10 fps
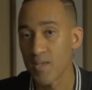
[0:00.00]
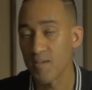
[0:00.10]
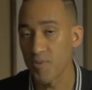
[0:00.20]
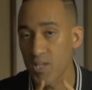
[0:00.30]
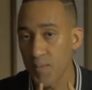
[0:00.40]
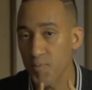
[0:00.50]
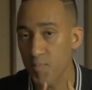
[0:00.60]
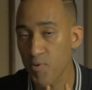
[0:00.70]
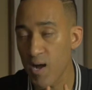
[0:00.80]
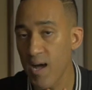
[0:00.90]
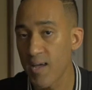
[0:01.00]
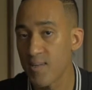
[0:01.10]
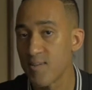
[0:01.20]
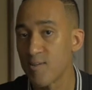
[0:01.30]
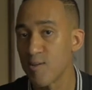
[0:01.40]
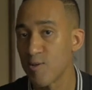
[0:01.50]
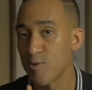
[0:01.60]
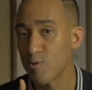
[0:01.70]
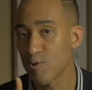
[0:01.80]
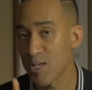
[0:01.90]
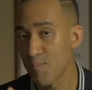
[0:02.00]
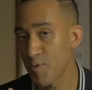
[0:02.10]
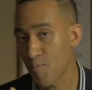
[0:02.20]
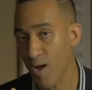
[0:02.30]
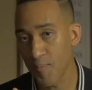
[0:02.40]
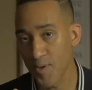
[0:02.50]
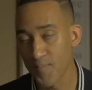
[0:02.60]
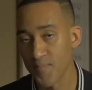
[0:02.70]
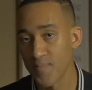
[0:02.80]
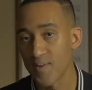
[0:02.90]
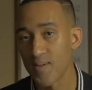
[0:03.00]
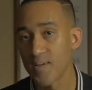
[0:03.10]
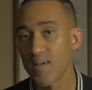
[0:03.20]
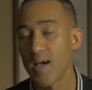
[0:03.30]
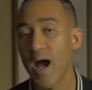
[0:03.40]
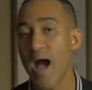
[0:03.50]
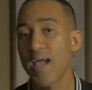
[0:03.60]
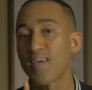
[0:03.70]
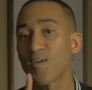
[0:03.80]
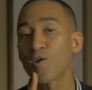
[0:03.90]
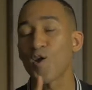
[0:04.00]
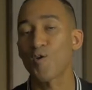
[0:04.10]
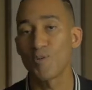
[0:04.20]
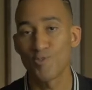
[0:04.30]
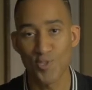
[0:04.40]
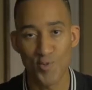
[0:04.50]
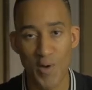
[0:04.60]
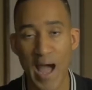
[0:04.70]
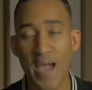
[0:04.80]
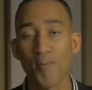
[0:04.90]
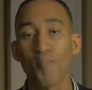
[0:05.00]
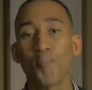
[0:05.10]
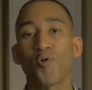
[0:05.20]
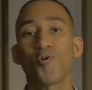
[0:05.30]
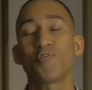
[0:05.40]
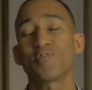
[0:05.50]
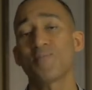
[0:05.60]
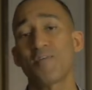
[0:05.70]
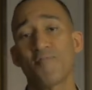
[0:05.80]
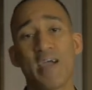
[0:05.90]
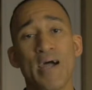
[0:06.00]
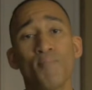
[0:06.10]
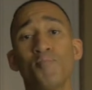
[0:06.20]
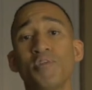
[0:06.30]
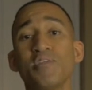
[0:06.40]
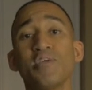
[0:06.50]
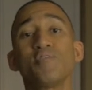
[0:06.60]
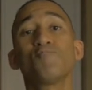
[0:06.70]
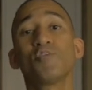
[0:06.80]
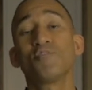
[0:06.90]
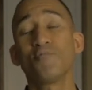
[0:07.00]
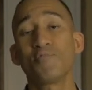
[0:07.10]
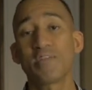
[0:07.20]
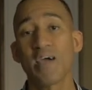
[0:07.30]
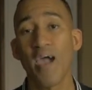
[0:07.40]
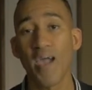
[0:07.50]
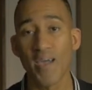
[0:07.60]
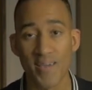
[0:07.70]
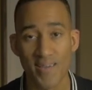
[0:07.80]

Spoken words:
If you keep your pride, you'll keep your problem. I encourage you. I implore you. As a matter of fact, I plead with you today.